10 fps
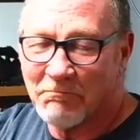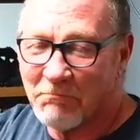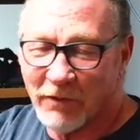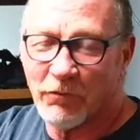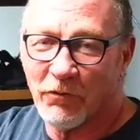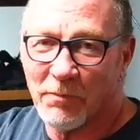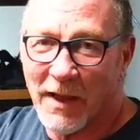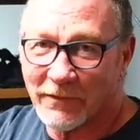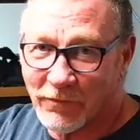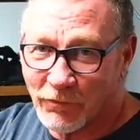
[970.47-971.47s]
Much
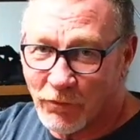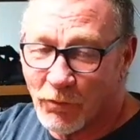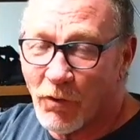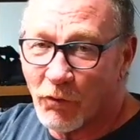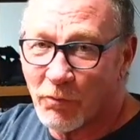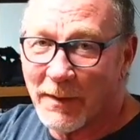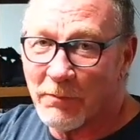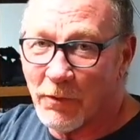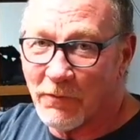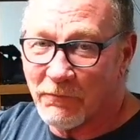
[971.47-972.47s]
respect to those
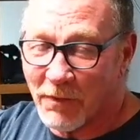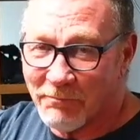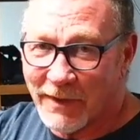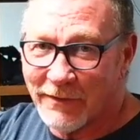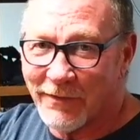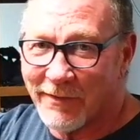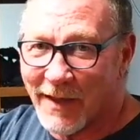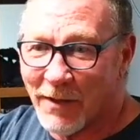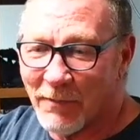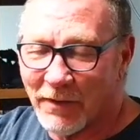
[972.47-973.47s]
people, from me to
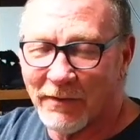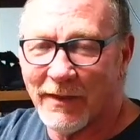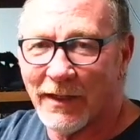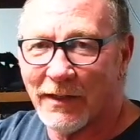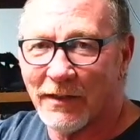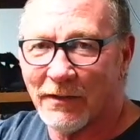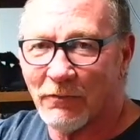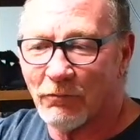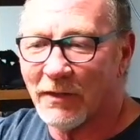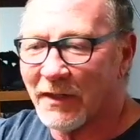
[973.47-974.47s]
them. They
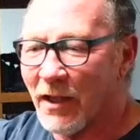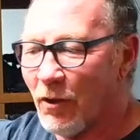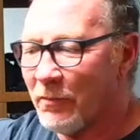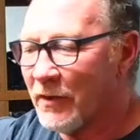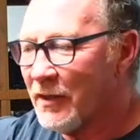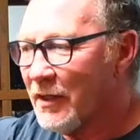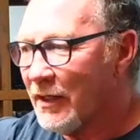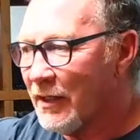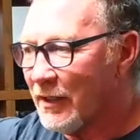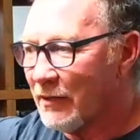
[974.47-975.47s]
really help.
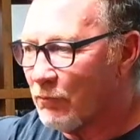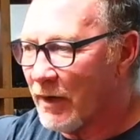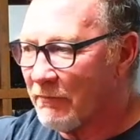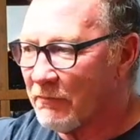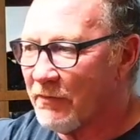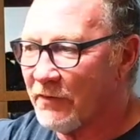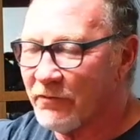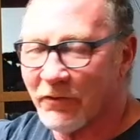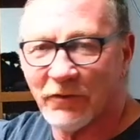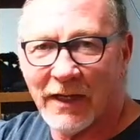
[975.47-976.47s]
And whatever funds
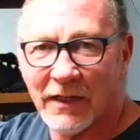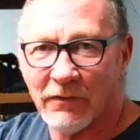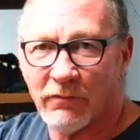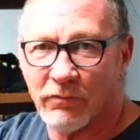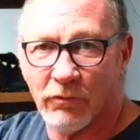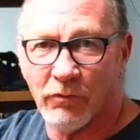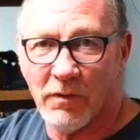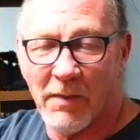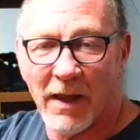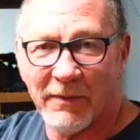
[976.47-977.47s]
that are gained through
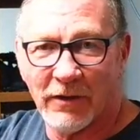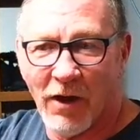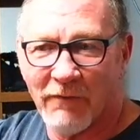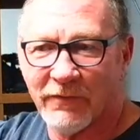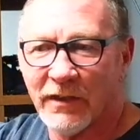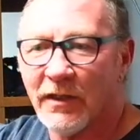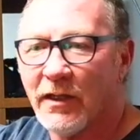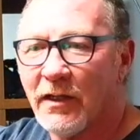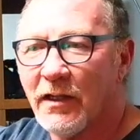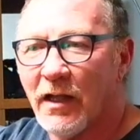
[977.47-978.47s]
the Buy Me Coffee,
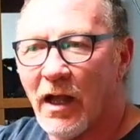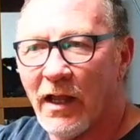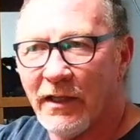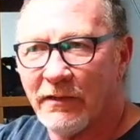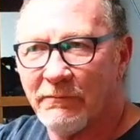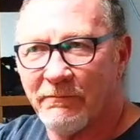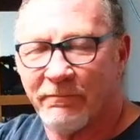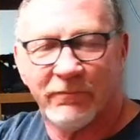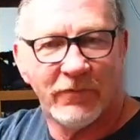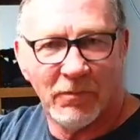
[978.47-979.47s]

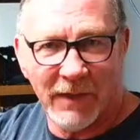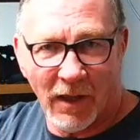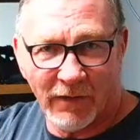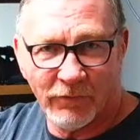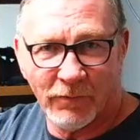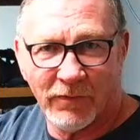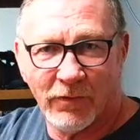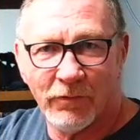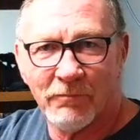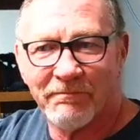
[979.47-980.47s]
to be honest with
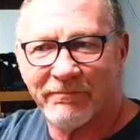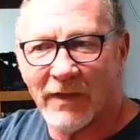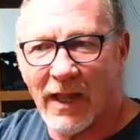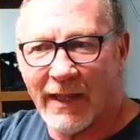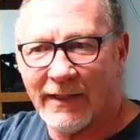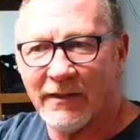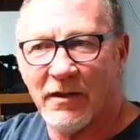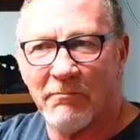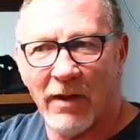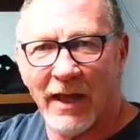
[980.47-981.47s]
you, I end
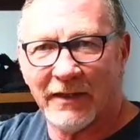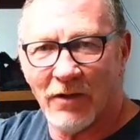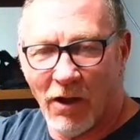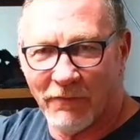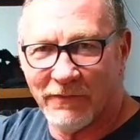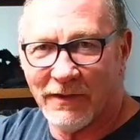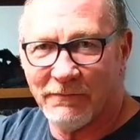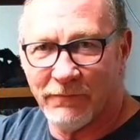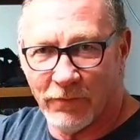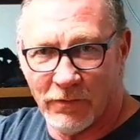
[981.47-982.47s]
up buying coffee
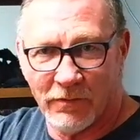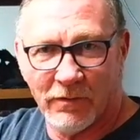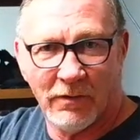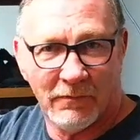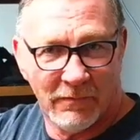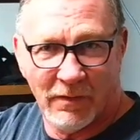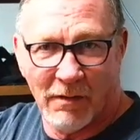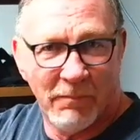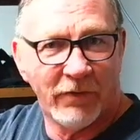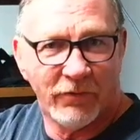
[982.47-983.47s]
for a
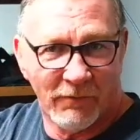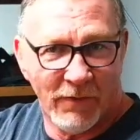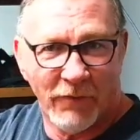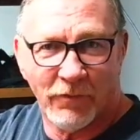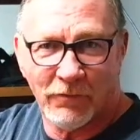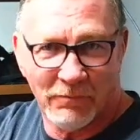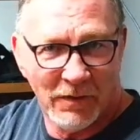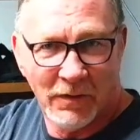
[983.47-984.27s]
bunch of other